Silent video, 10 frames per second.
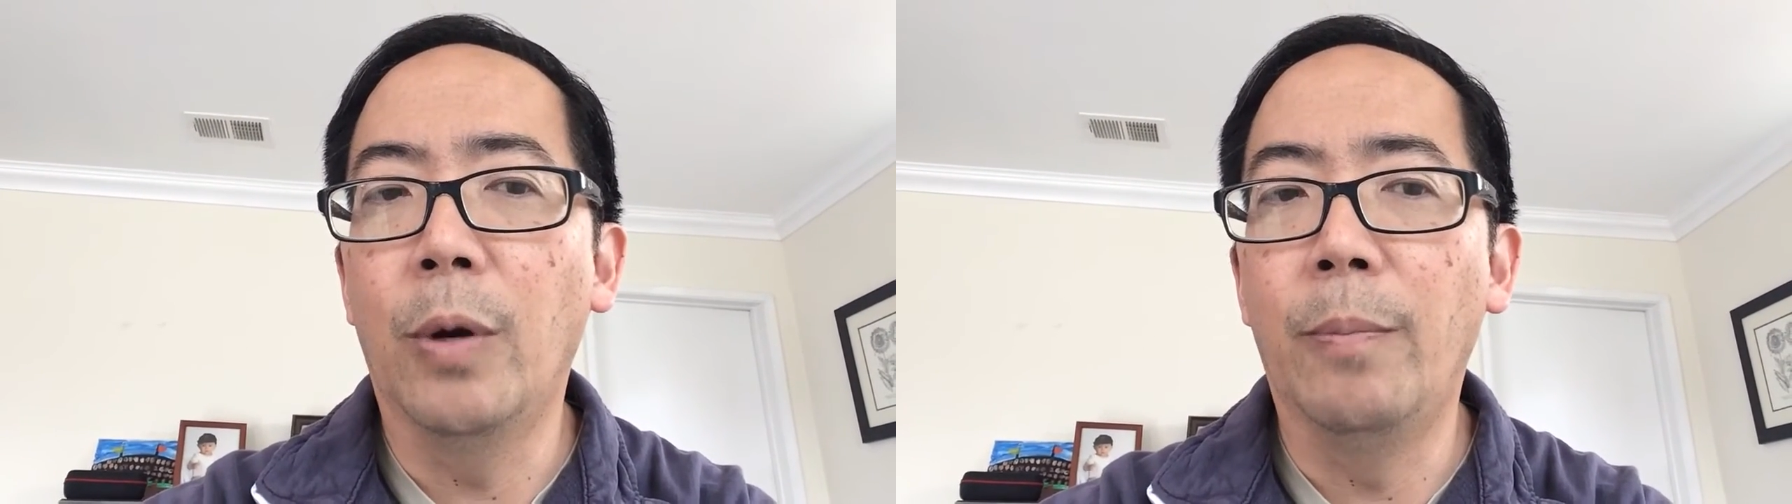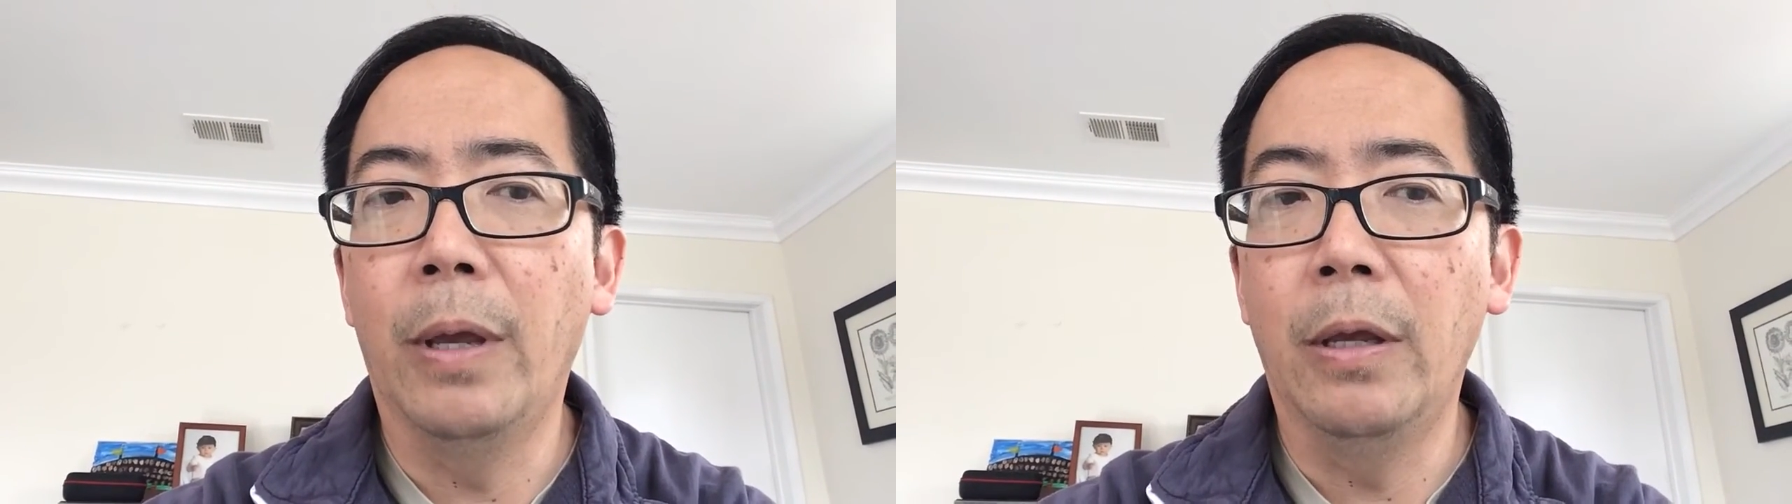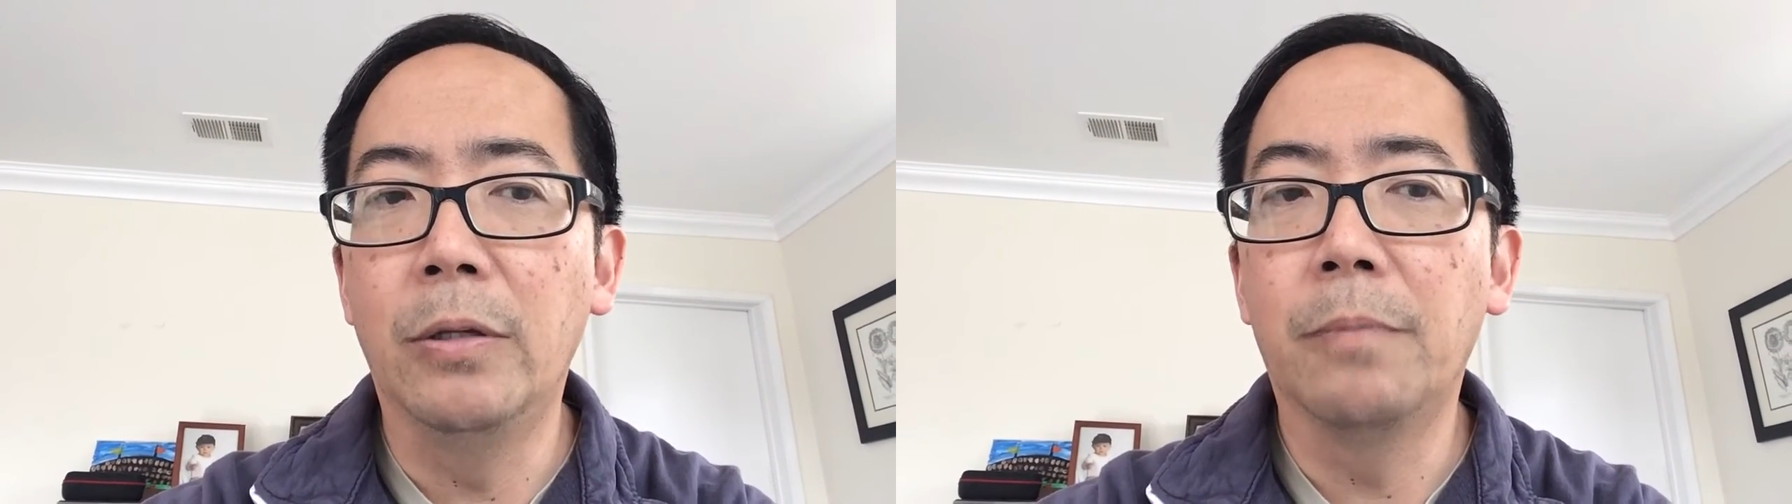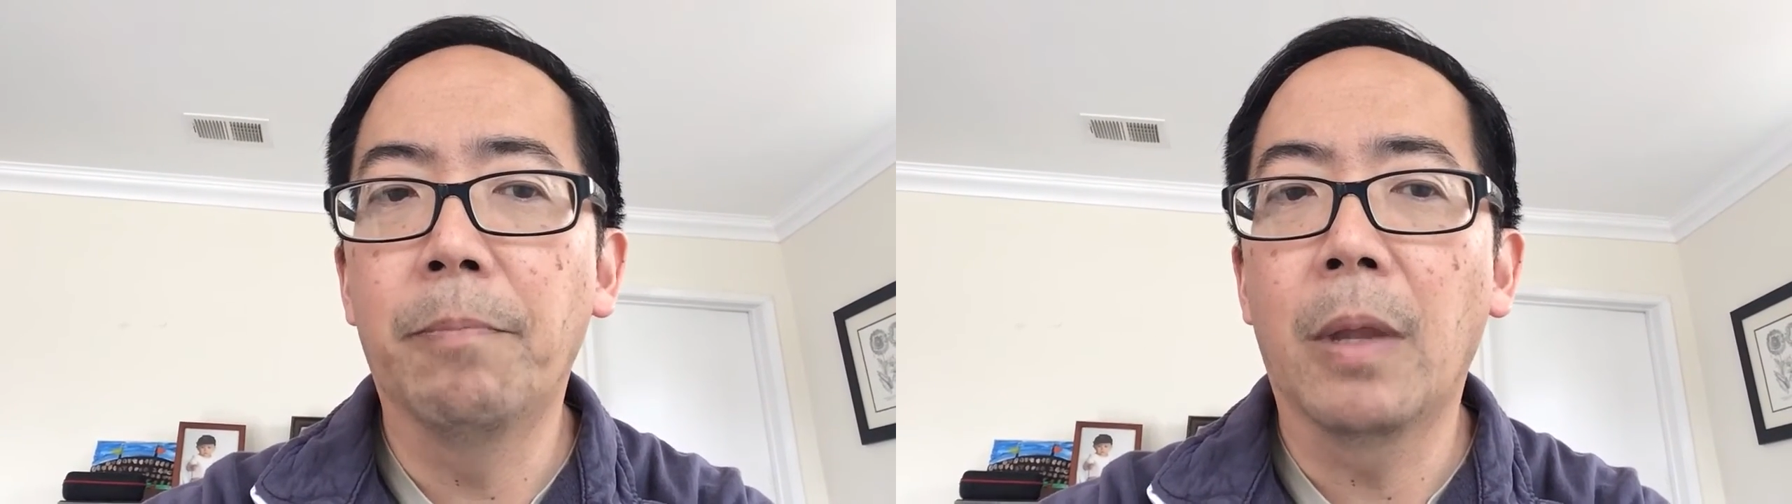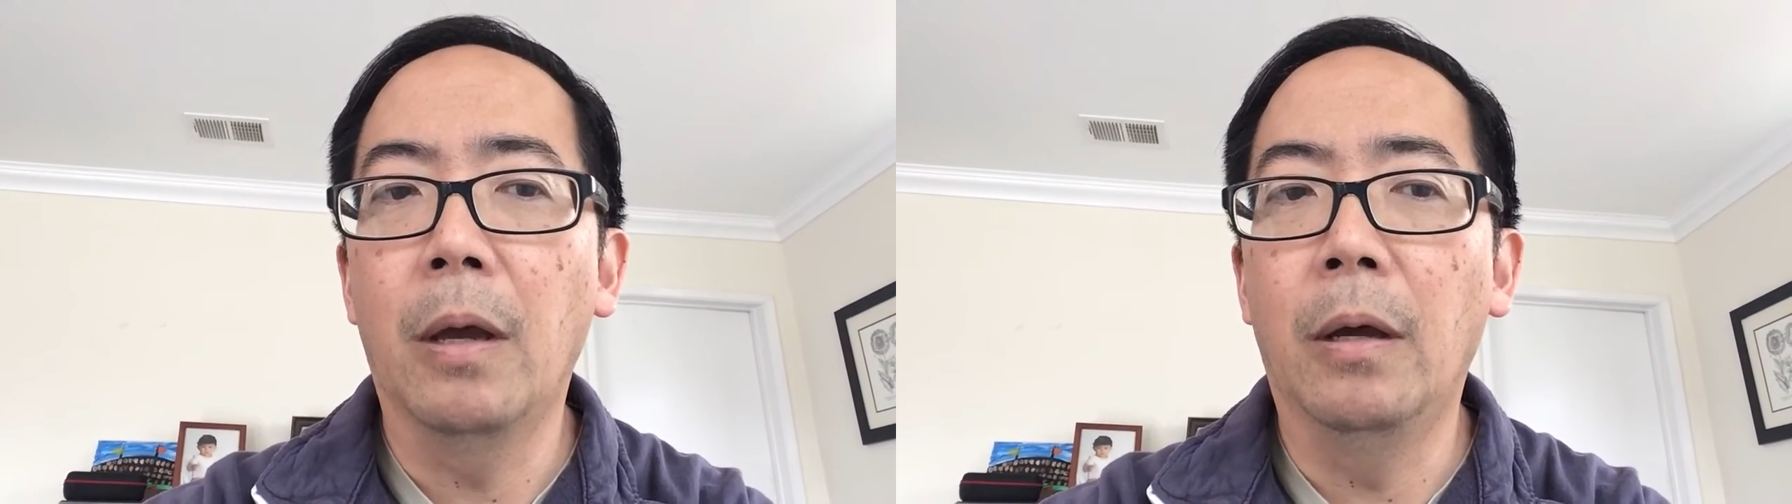webpage
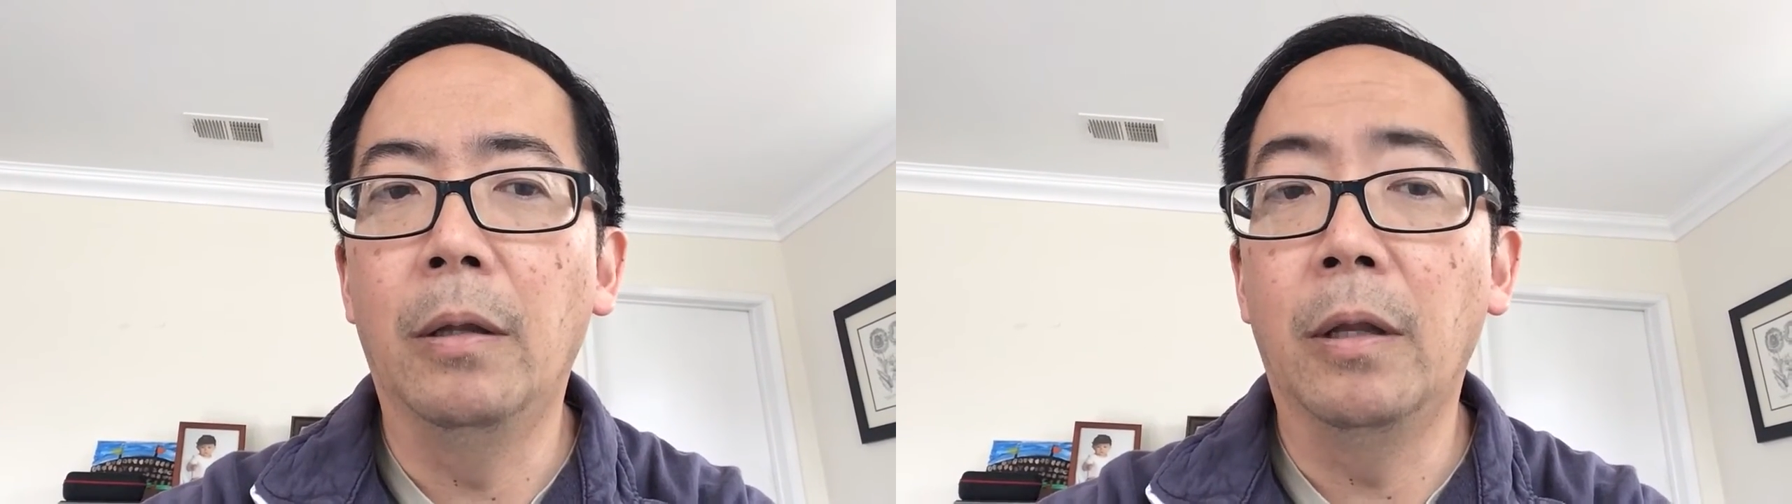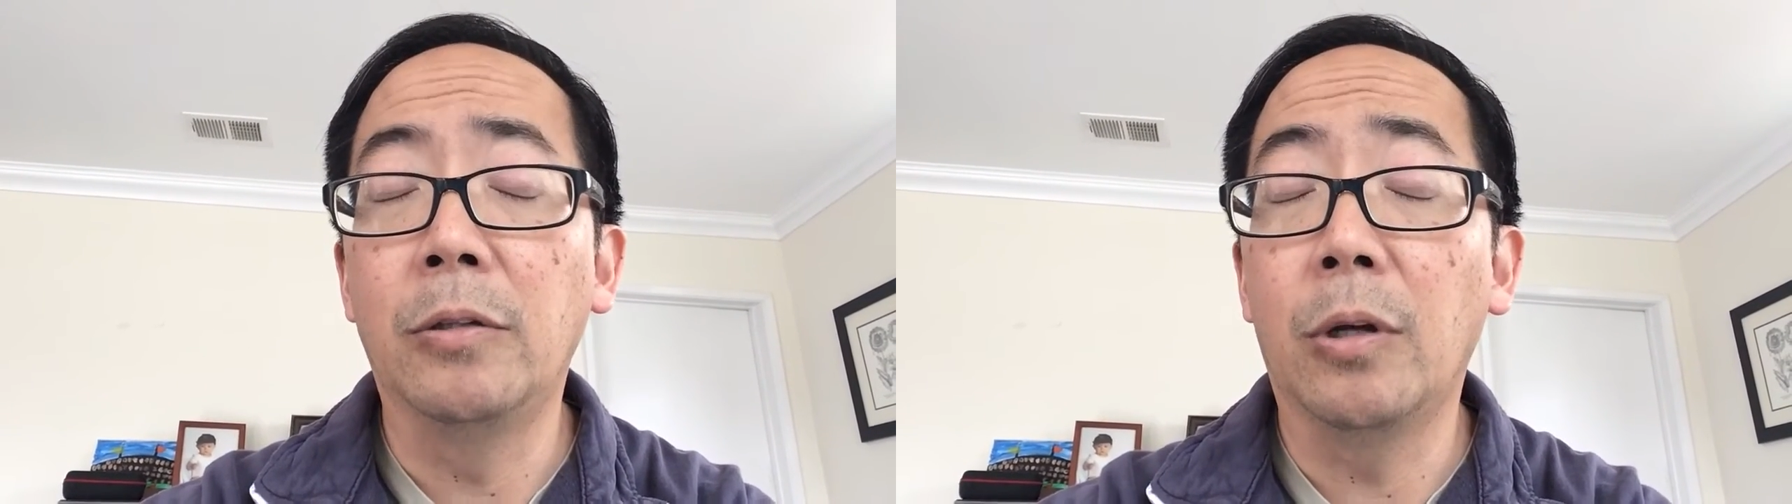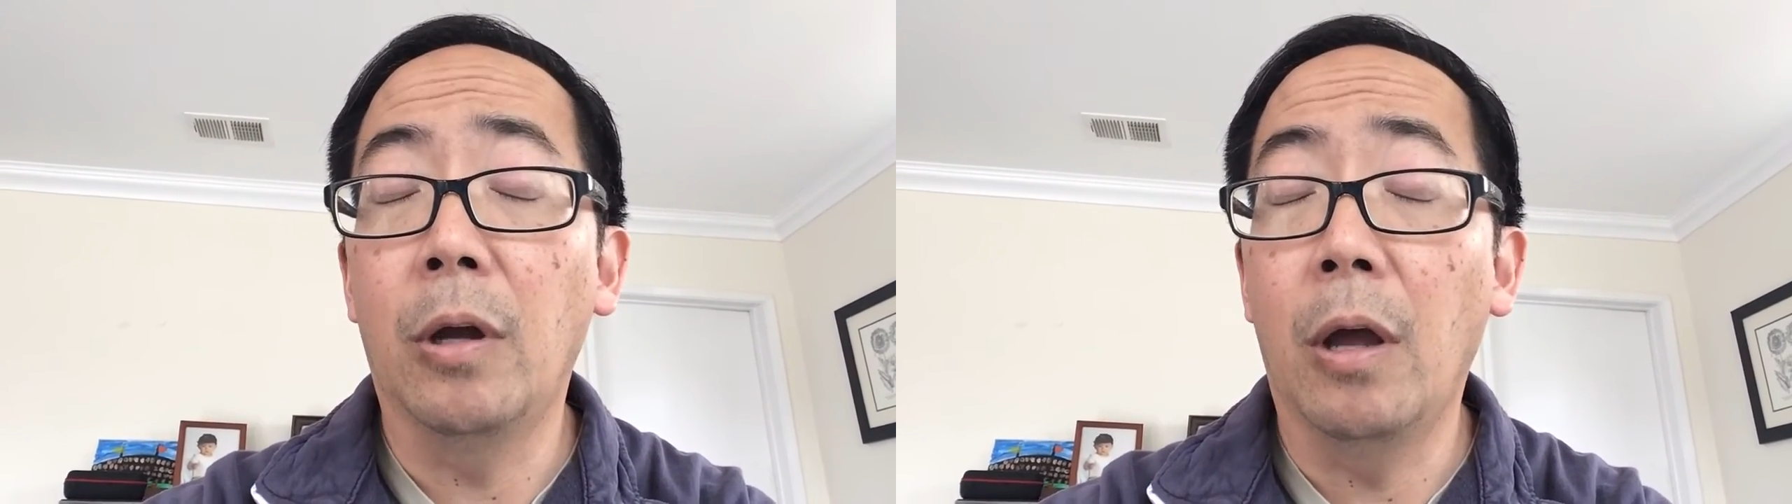uh, that